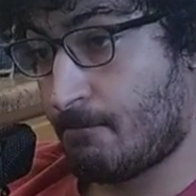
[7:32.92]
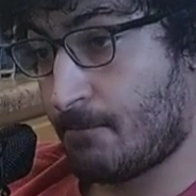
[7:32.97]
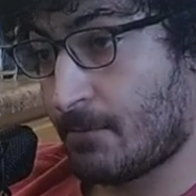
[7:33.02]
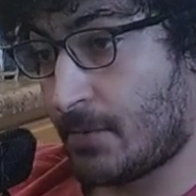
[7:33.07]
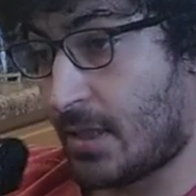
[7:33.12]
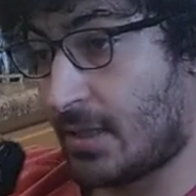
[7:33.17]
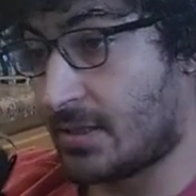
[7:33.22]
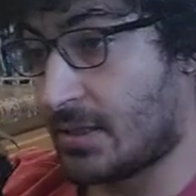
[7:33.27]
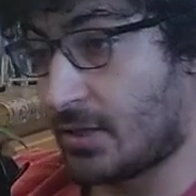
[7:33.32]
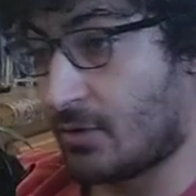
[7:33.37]

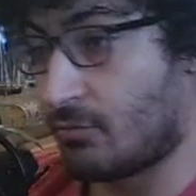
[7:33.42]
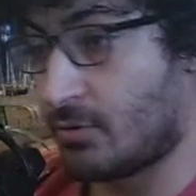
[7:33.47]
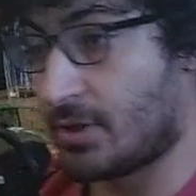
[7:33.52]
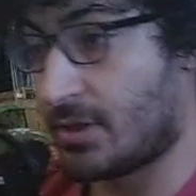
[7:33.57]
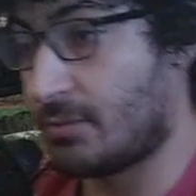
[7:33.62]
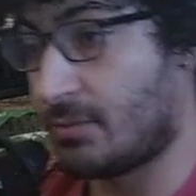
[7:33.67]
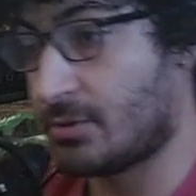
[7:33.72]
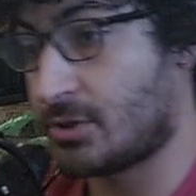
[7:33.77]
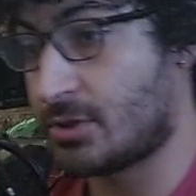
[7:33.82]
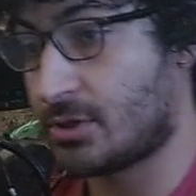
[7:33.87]
I'll take 1
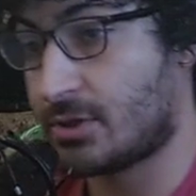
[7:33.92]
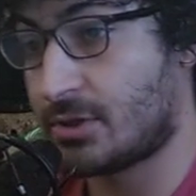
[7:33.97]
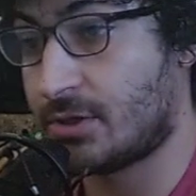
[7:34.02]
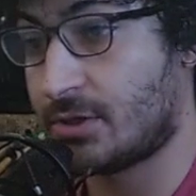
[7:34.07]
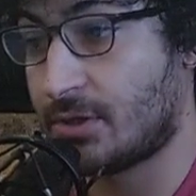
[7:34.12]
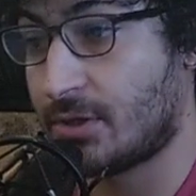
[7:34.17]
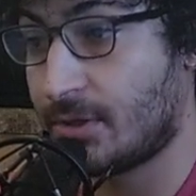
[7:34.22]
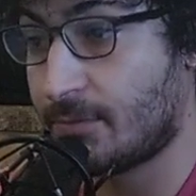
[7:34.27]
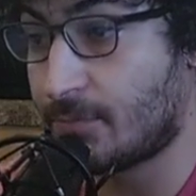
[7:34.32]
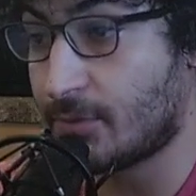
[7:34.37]
damage this
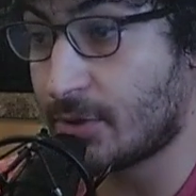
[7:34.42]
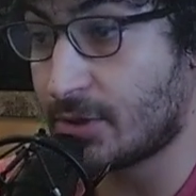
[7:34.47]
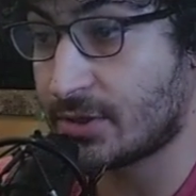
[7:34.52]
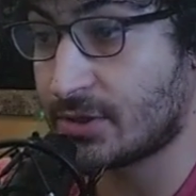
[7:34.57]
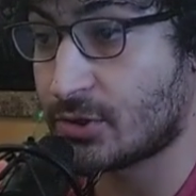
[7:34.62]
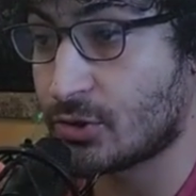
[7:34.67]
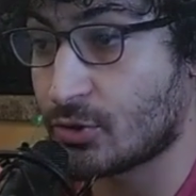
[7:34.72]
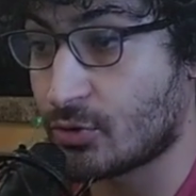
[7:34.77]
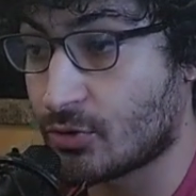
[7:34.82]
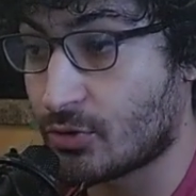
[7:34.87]
turn. He put a
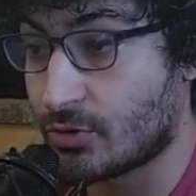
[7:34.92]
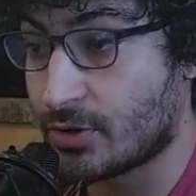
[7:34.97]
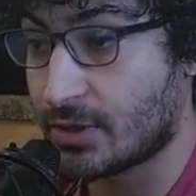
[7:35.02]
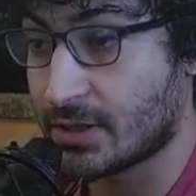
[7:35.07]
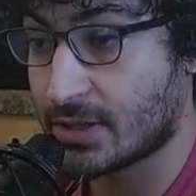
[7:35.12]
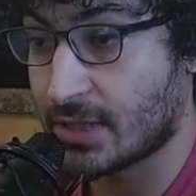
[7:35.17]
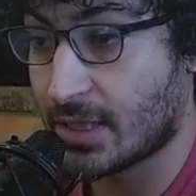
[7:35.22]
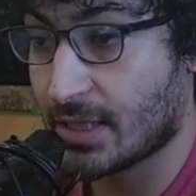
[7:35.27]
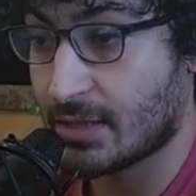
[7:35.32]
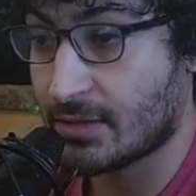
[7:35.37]
Zoro in his
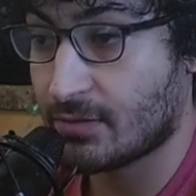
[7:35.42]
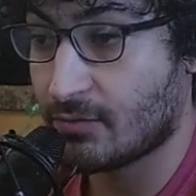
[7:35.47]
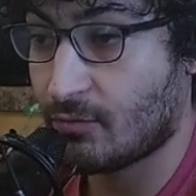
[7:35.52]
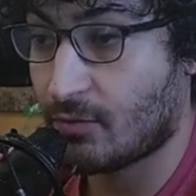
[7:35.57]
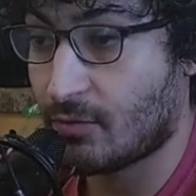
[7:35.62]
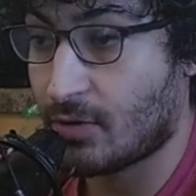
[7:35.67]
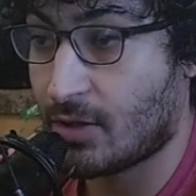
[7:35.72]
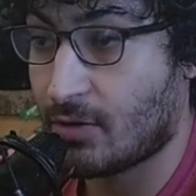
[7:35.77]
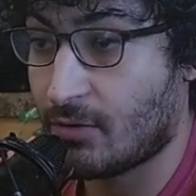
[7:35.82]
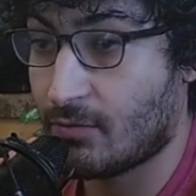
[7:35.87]
hand.
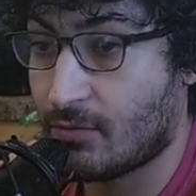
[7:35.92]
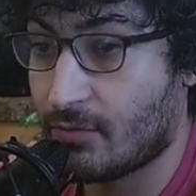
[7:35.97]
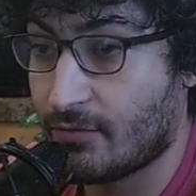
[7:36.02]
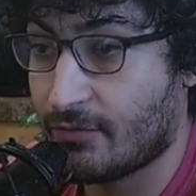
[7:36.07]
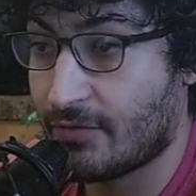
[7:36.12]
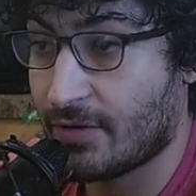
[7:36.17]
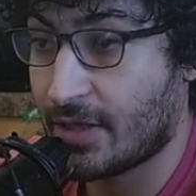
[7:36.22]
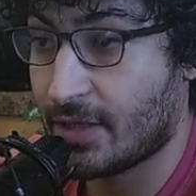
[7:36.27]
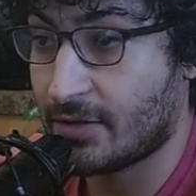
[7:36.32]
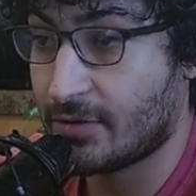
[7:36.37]
Wow,
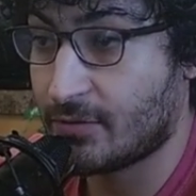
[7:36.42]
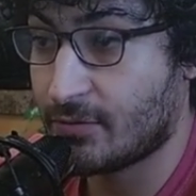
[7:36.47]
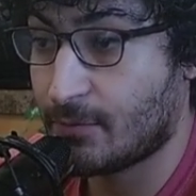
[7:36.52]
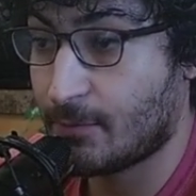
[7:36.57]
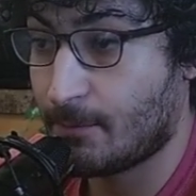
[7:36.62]
value.